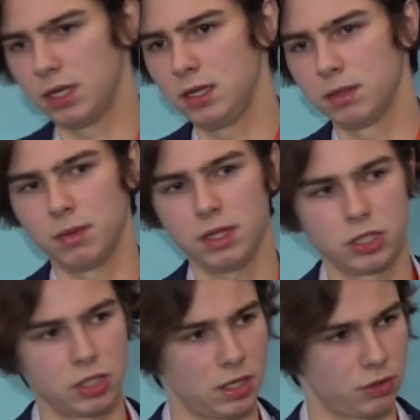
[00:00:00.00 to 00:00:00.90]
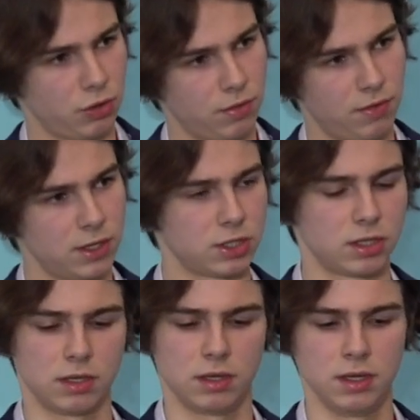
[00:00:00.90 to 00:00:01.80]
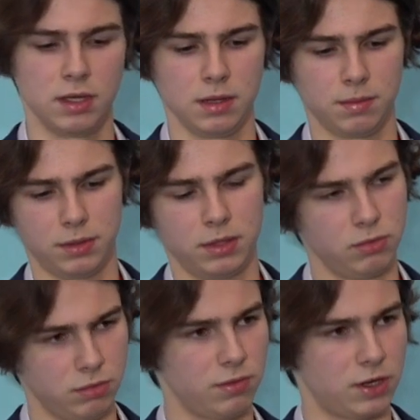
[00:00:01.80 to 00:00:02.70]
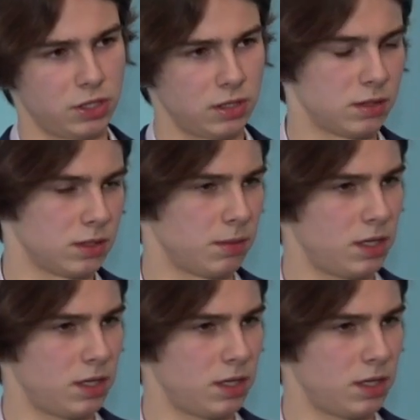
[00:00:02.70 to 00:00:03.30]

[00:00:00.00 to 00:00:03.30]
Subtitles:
who can follow everything very closely.